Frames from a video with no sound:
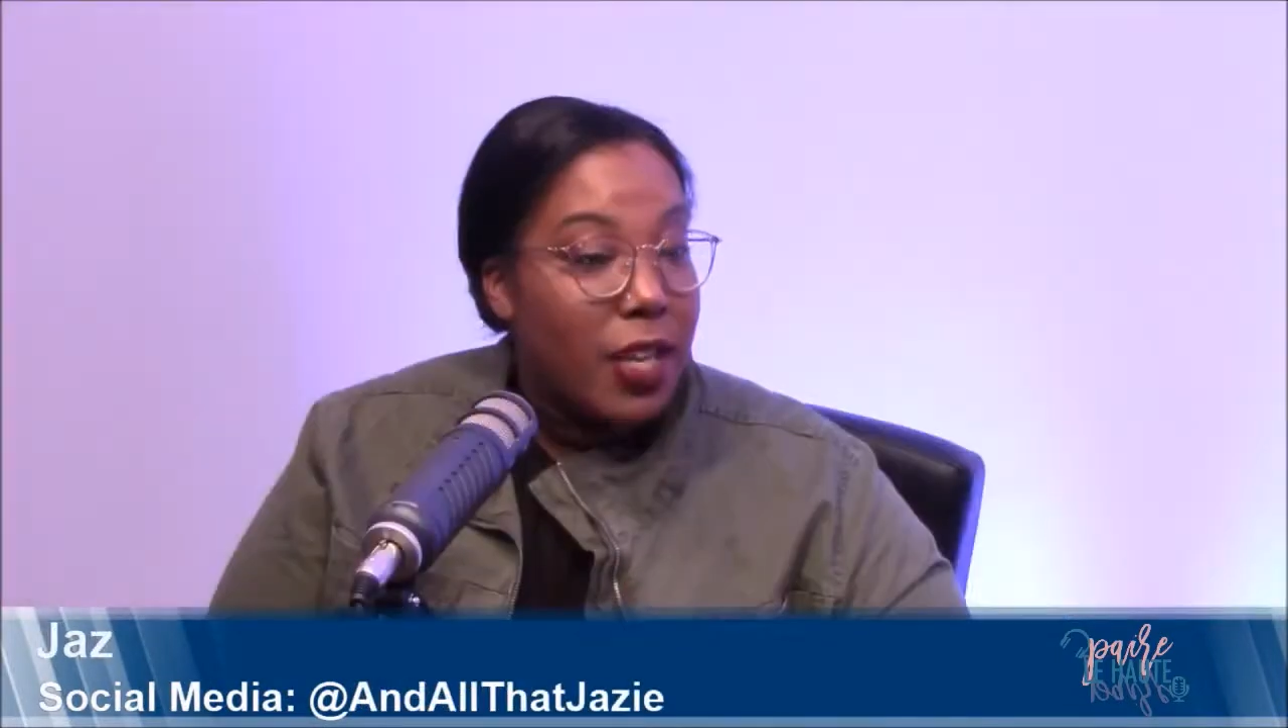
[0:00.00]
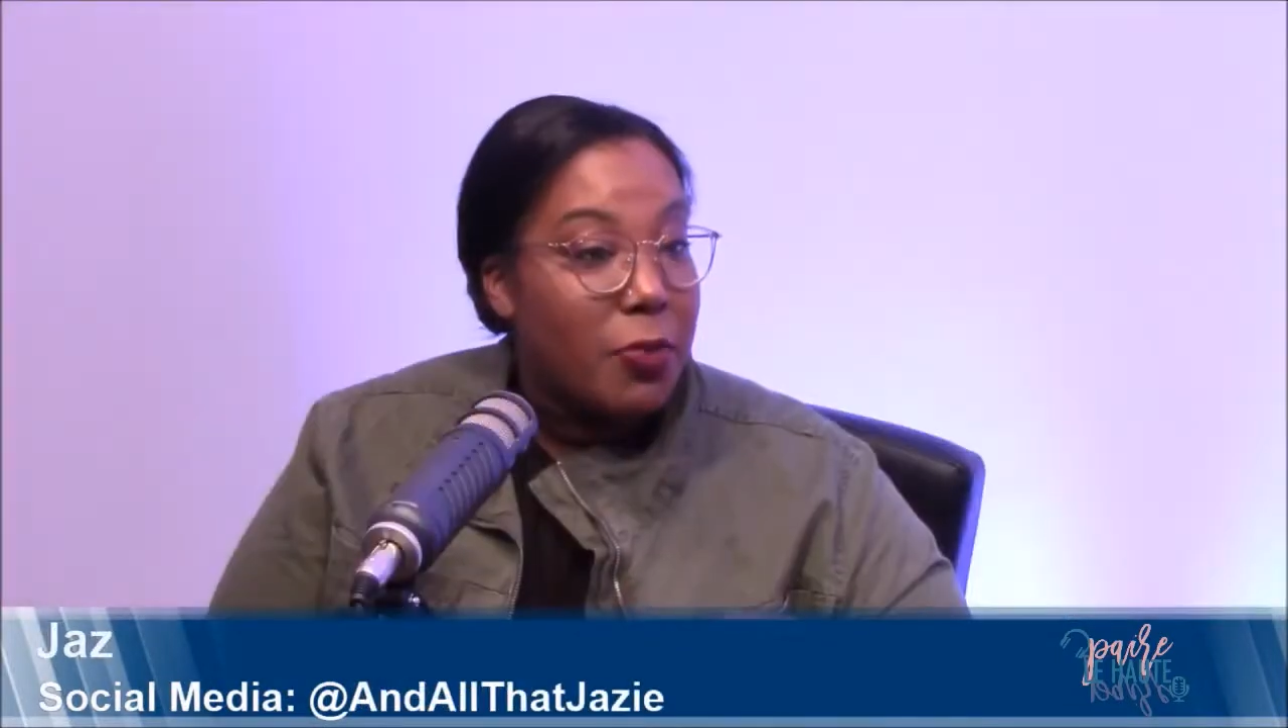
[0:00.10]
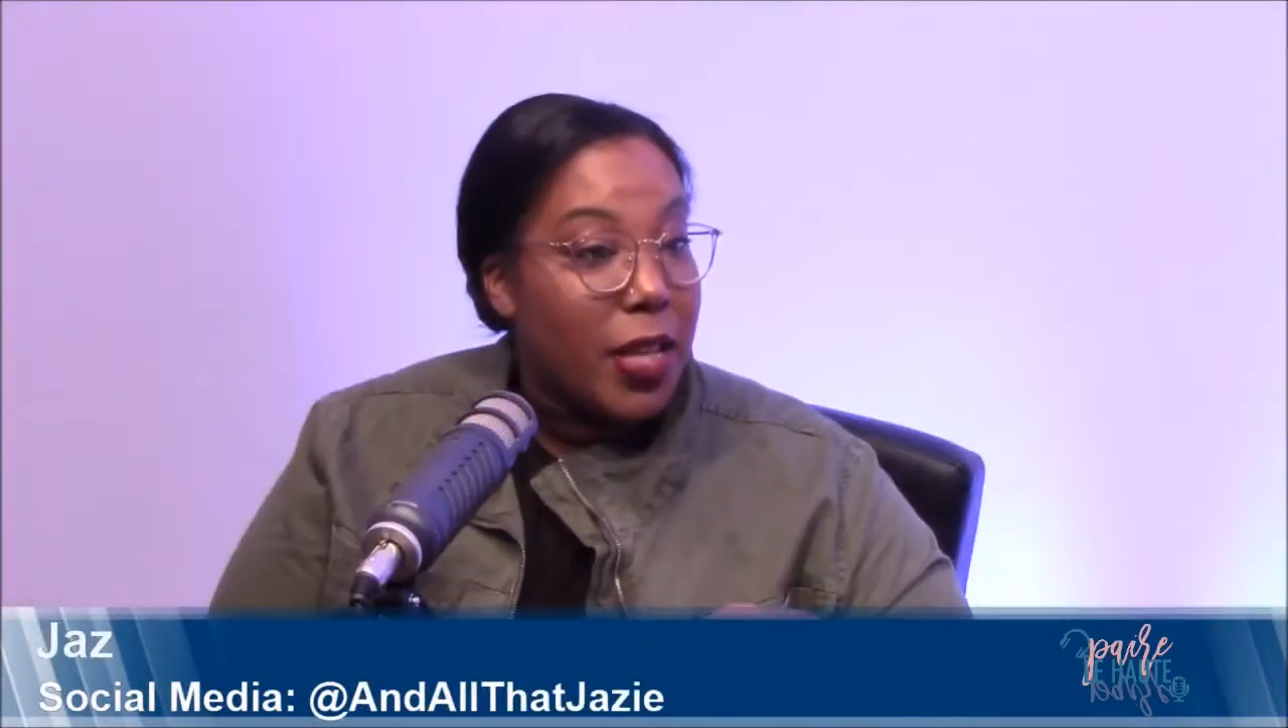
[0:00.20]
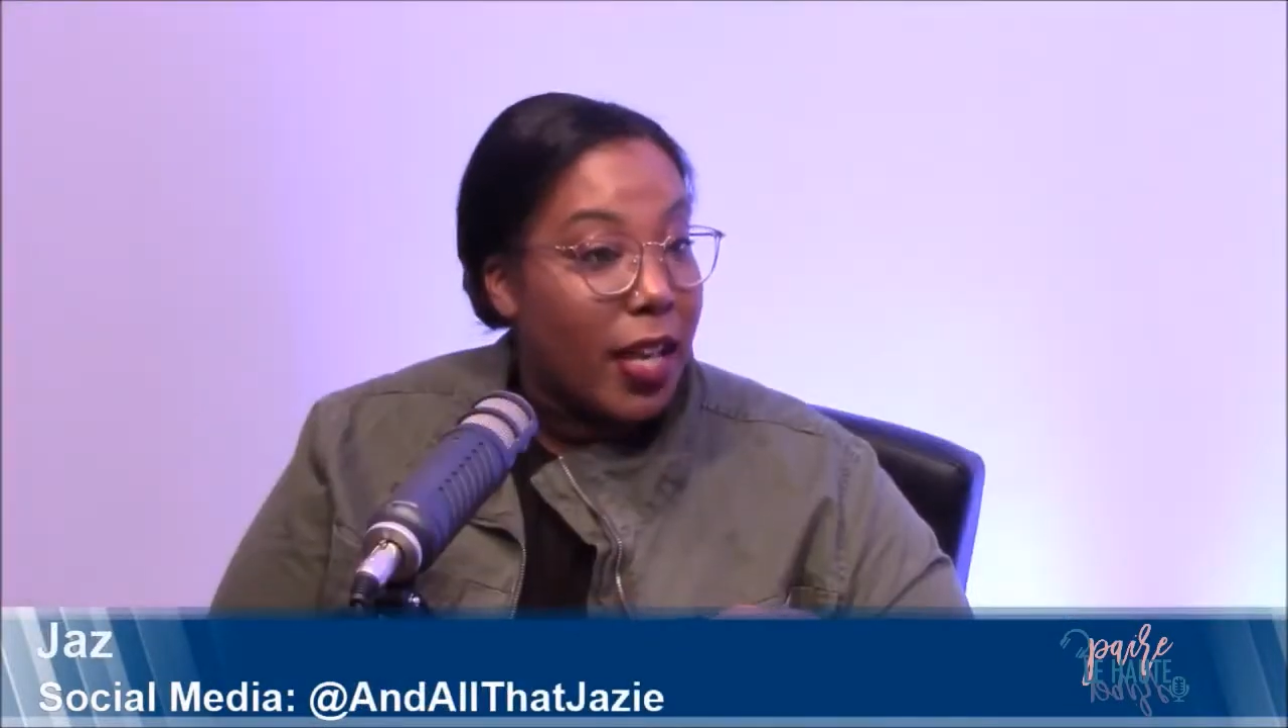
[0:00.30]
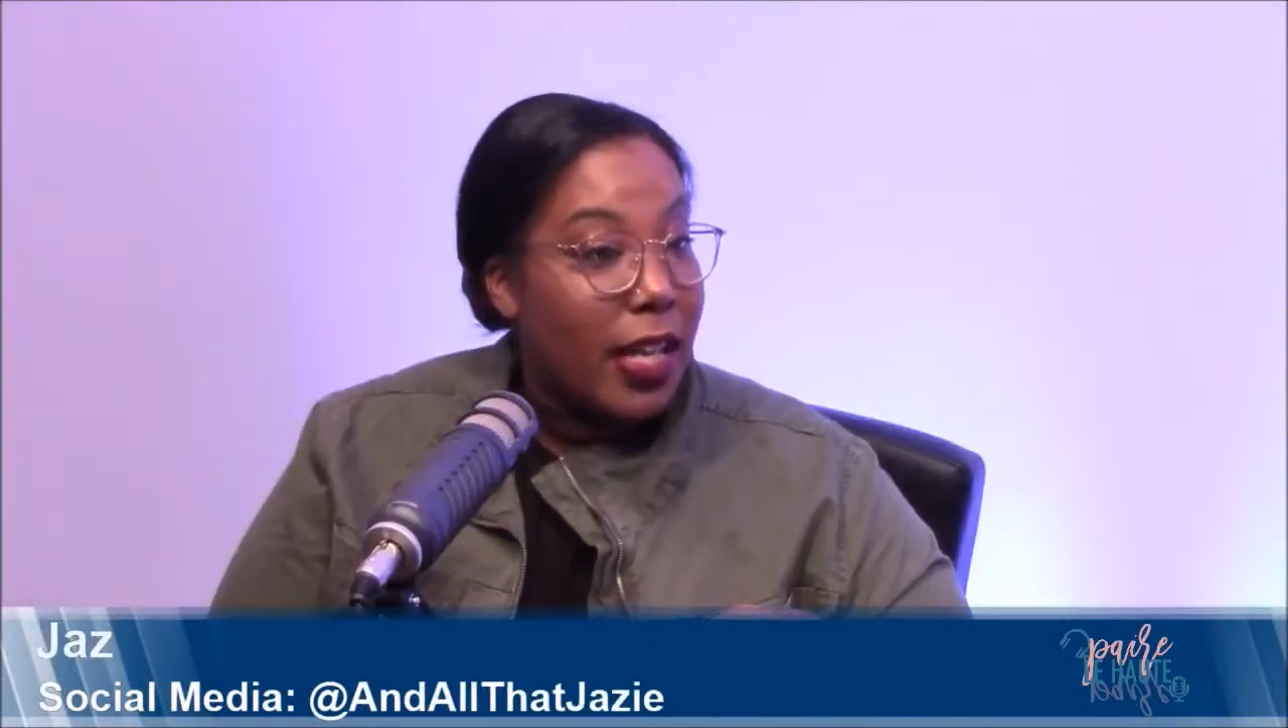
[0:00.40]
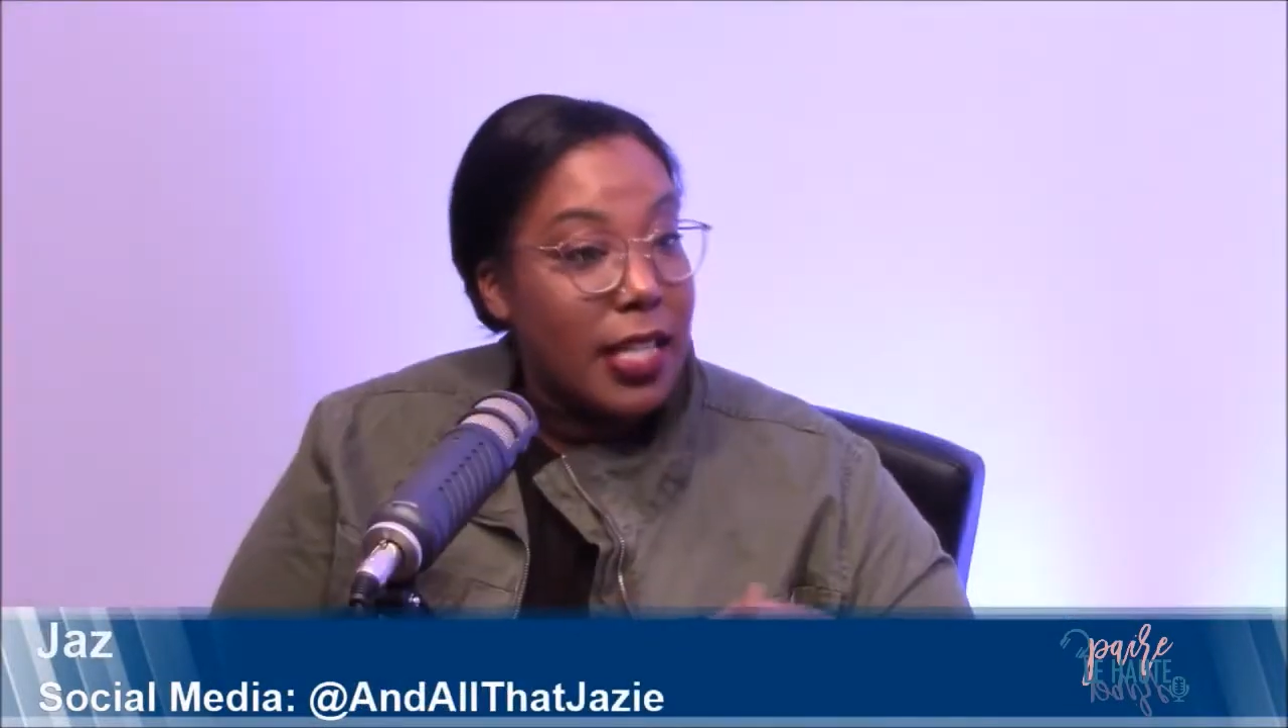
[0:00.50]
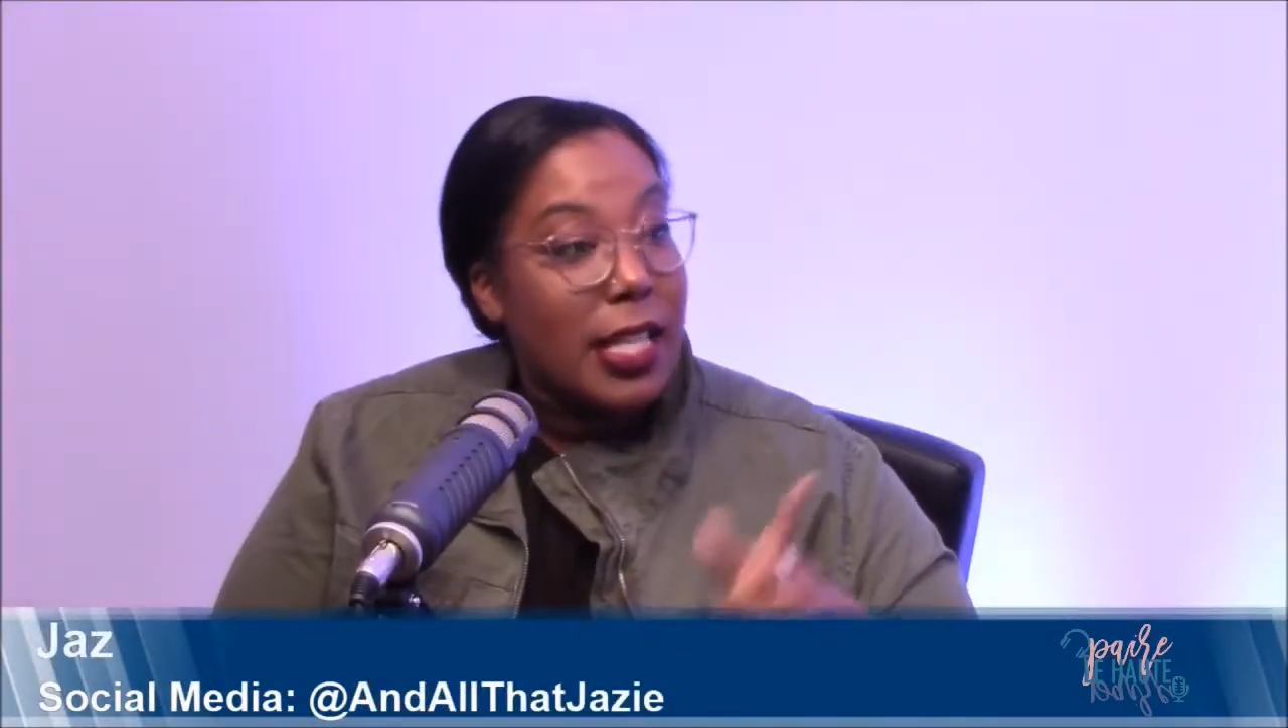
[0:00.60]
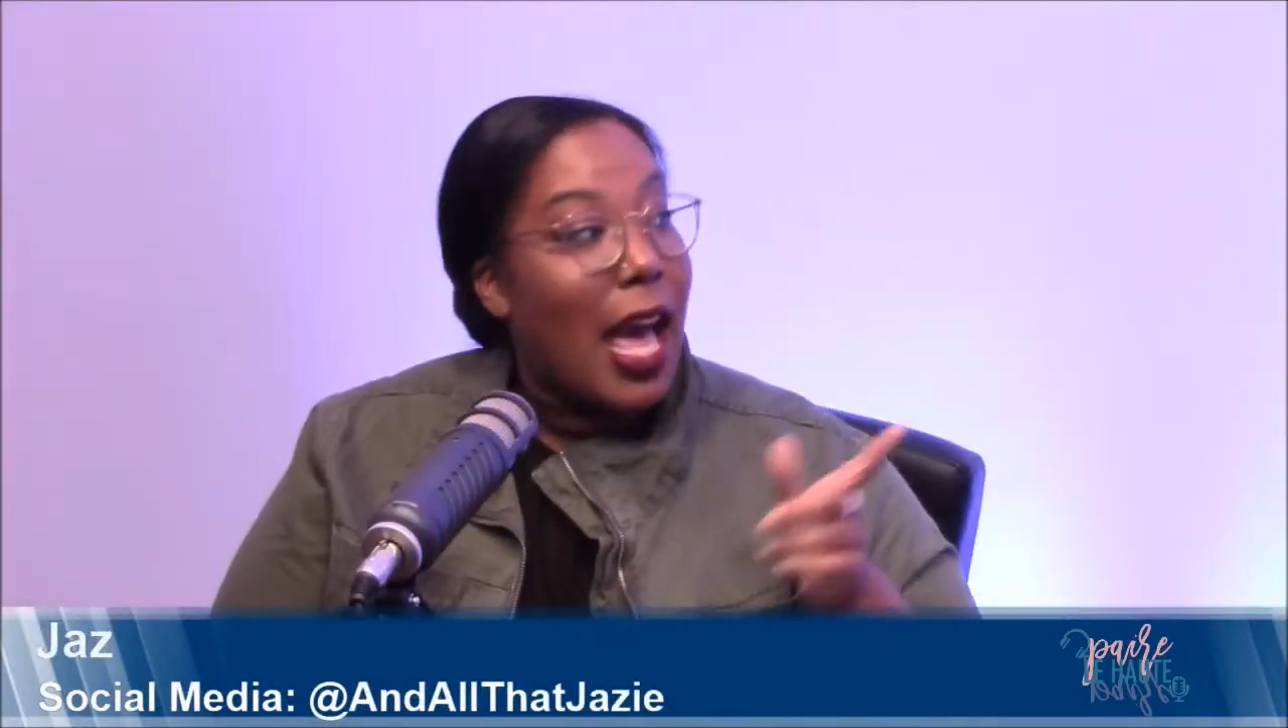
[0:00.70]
because